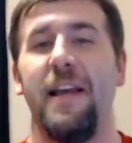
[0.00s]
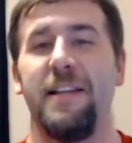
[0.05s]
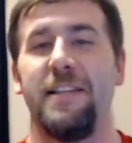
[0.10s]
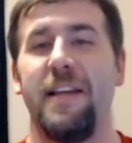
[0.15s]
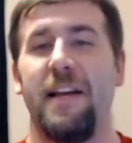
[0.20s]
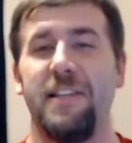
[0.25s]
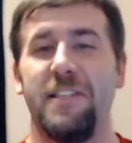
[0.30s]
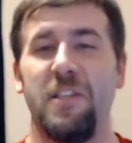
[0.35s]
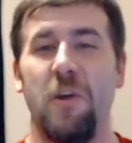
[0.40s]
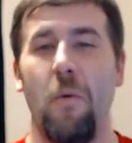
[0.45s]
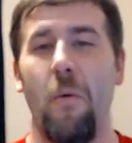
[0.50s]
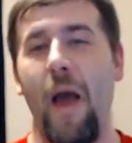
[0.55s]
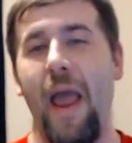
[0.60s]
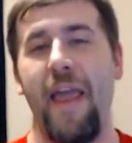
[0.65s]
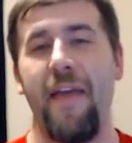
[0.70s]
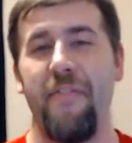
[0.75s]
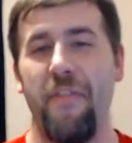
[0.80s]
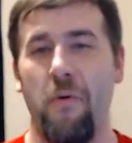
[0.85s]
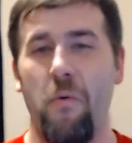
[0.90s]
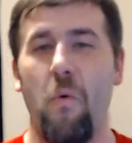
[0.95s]
does the
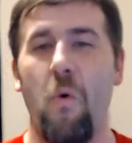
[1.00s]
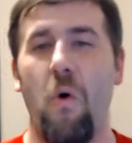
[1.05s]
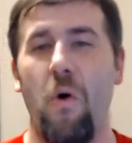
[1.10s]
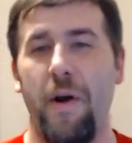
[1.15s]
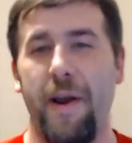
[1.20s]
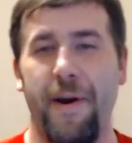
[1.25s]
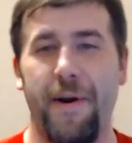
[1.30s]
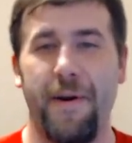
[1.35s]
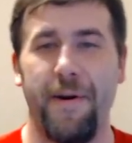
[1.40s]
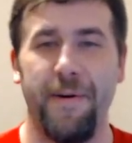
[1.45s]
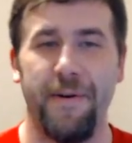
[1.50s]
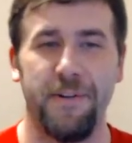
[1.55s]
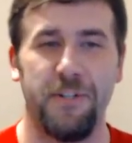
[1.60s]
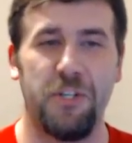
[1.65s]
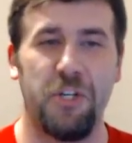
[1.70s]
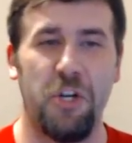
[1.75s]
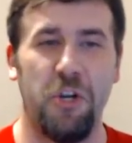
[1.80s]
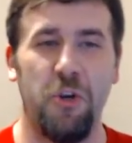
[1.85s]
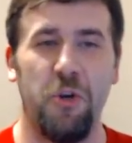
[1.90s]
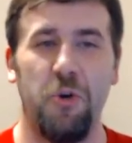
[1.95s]
Way of the Warrior
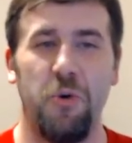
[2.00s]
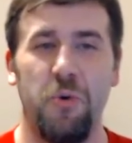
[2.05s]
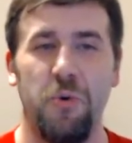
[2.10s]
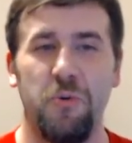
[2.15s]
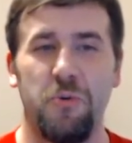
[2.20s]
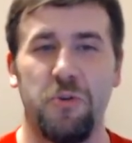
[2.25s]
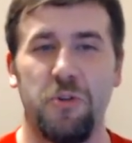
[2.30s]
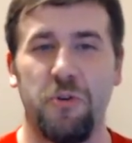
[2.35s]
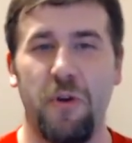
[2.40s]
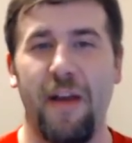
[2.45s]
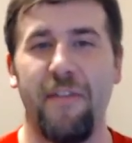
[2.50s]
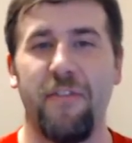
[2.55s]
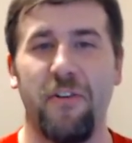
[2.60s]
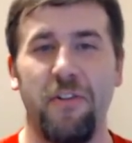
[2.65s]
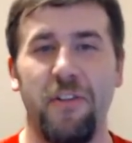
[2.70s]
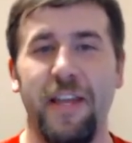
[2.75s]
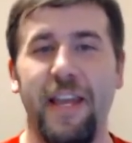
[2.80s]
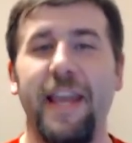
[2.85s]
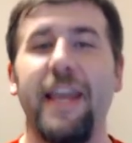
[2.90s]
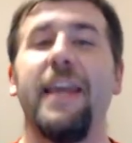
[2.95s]
to Trevor
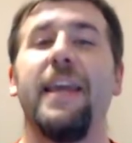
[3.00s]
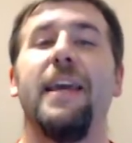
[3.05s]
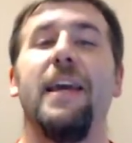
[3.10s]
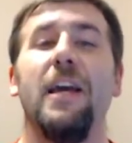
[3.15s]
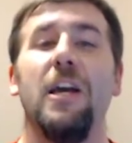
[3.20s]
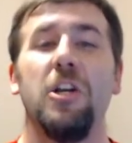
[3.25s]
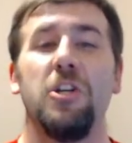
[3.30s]
Lee